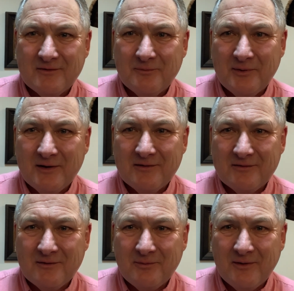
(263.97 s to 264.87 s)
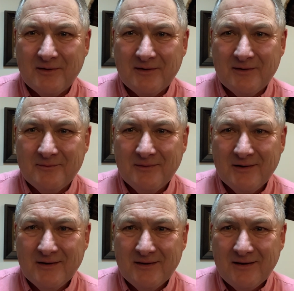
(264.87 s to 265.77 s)
dependency upon him.
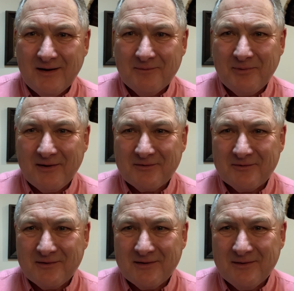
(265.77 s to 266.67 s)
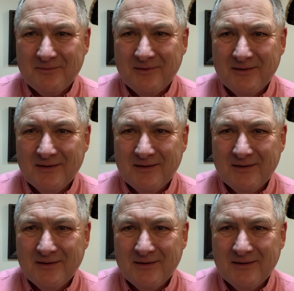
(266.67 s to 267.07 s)
I'm Pastor Tim.